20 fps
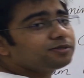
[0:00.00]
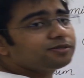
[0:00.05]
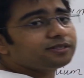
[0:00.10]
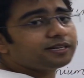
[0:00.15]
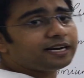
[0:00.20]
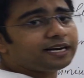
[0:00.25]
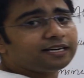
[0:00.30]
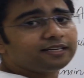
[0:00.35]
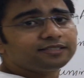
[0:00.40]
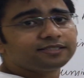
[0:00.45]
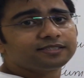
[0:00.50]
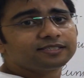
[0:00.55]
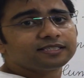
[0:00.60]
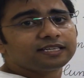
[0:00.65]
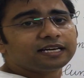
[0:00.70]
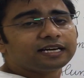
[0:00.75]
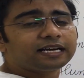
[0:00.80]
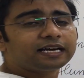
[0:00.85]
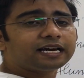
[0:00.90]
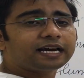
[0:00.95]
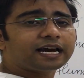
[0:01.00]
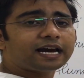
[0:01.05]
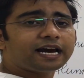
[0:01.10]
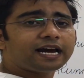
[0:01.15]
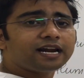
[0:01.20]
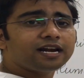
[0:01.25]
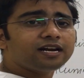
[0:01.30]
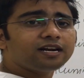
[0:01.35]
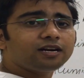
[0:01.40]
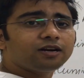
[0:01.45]
strands
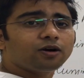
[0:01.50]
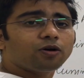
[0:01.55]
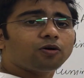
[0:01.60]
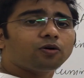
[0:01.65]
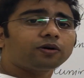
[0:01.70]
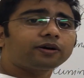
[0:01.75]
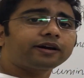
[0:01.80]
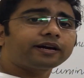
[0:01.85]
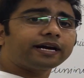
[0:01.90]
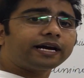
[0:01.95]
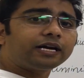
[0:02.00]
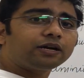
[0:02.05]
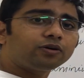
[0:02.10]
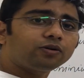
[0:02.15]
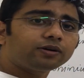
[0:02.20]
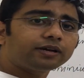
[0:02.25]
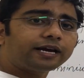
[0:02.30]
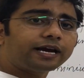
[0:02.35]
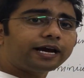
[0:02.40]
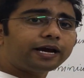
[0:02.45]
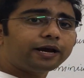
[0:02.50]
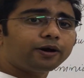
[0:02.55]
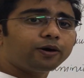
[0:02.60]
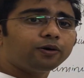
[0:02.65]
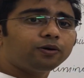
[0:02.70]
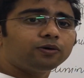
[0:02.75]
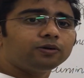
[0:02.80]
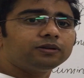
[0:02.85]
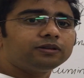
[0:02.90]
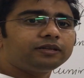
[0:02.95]
can or cannot
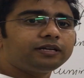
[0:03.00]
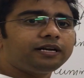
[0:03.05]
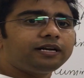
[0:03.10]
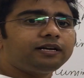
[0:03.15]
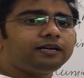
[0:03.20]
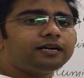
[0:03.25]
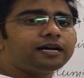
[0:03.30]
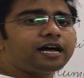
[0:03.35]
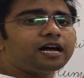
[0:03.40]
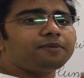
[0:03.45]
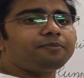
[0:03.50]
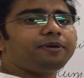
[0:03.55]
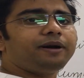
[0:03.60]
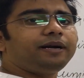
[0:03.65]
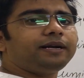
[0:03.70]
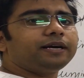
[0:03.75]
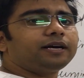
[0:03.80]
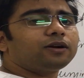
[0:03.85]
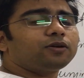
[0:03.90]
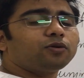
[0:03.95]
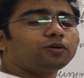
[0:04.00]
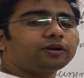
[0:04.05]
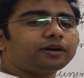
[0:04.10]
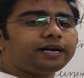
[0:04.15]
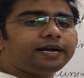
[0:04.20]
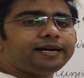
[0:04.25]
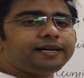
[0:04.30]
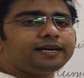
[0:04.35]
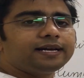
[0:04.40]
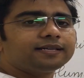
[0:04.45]
have the diameter or
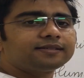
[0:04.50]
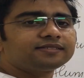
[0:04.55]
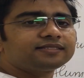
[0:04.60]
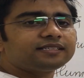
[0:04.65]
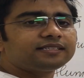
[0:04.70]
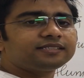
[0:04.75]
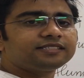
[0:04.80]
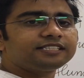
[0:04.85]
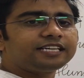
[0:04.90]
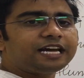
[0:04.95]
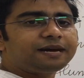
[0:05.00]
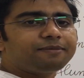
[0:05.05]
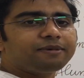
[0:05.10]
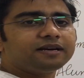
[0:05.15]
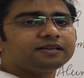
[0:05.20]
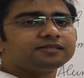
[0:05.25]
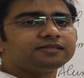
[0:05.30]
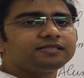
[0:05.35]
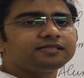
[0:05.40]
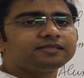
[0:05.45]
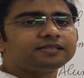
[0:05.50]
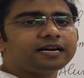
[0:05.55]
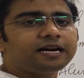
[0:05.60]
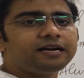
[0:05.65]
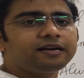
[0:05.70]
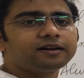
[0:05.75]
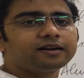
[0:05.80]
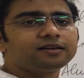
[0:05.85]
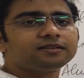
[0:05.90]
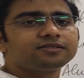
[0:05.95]
radius same as the
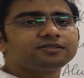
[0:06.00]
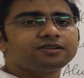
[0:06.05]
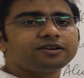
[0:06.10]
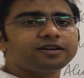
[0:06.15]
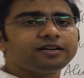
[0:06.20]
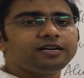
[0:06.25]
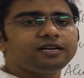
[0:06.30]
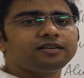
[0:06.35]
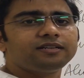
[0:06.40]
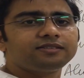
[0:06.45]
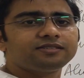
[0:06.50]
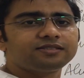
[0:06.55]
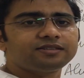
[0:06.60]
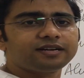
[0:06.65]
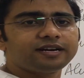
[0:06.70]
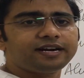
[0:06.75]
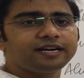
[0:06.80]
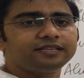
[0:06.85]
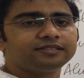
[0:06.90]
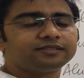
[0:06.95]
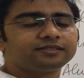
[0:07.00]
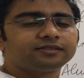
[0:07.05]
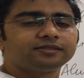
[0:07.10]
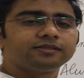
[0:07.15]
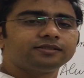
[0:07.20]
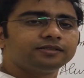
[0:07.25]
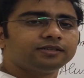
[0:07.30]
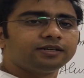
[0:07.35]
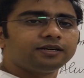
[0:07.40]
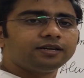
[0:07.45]
central steel
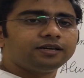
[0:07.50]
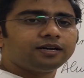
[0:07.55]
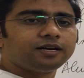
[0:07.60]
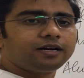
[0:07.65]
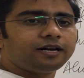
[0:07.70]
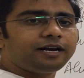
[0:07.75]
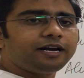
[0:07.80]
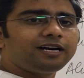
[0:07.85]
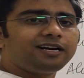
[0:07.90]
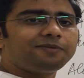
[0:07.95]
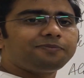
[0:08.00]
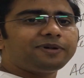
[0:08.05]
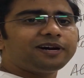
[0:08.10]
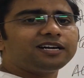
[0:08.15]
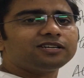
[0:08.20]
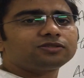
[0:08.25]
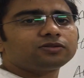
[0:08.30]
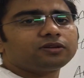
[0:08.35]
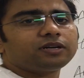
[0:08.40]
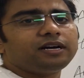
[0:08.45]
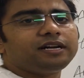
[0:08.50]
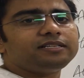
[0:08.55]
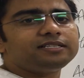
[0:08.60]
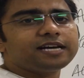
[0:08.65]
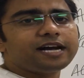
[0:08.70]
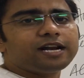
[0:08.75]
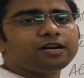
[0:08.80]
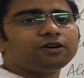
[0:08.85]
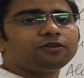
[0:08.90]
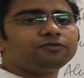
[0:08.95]
strands. It depends on the
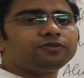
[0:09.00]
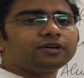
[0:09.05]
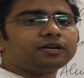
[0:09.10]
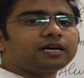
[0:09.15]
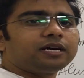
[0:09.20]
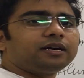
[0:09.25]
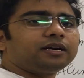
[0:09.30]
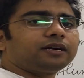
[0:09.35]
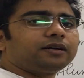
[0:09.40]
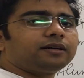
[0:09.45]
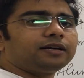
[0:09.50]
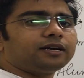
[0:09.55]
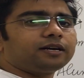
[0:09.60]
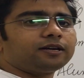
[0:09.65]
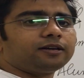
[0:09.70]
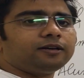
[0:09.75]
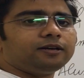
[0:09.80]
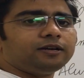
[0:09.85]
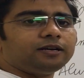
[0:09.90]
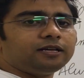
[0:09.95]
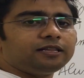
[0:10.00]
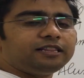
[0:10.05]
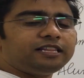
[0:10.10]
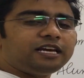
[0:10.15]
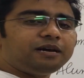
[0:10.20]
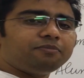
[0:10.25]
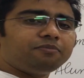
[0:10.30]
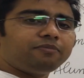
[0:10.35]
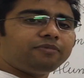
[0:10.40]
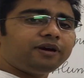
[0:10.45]
design of the conductor.
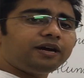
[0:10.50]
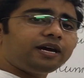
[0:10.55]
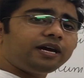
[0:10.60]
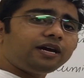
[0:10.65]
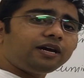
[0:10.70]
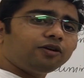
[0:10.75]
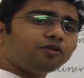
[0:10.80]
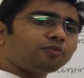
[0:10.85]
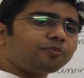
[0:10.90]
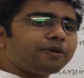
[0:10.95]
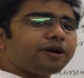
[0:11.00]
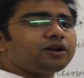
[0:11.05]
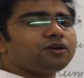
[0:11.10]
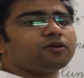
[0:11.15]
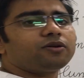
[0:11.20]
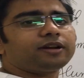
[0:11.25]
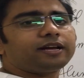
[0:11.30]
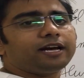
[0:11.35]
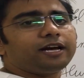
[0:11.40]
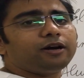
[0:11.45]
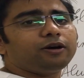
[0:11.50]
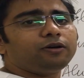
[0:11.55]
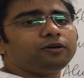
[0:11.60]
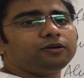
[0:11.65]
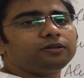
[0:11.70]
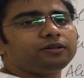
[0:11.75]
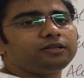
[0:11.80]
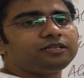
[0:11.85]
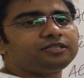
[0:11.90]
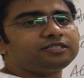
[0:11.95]
they may or may not
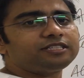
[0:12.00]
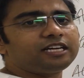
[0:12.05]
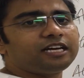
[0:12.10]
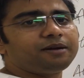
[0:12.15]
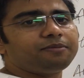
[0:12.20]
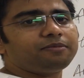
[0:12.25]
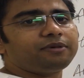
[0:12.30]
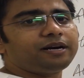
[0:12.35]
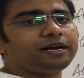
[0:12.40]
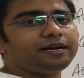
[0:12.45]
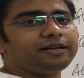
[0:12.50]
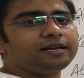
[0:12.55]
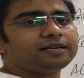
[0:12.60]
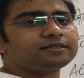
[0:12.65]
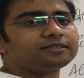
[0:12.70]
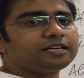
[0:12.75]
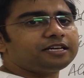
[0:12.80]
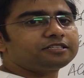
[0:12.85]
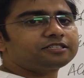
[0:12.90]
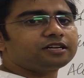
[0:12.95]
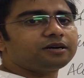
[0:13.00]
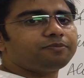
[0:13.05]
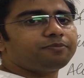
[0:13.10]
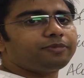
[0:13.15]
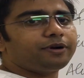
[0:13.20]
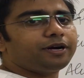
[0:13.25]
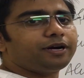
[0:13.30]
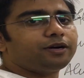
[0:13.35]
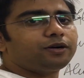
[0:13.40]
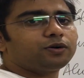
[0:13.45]
have the same radius as
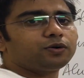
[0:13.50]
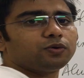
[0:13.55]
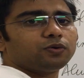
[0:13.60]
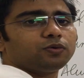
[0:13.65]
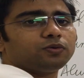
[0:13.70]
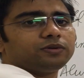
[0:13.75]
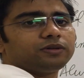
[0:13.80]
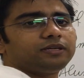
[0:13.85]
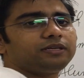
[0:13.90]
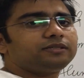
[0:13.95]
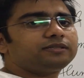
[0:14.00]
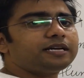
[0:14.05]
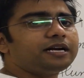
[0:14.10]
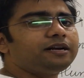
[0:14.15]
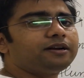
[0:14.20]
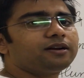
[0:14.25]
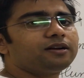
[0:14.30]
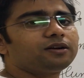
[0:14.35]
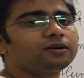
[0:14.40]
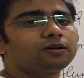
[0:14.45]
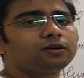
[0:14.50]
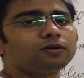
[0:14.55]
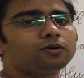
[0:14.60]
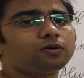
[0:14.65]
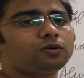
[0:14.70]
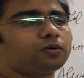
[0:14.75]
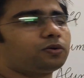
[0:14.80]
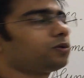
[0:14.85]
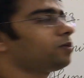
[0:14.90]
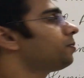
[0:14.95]
compared to the central
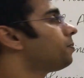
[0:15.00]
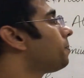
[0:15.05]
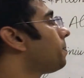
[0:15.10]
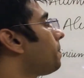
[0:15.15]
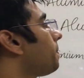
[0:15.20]
core.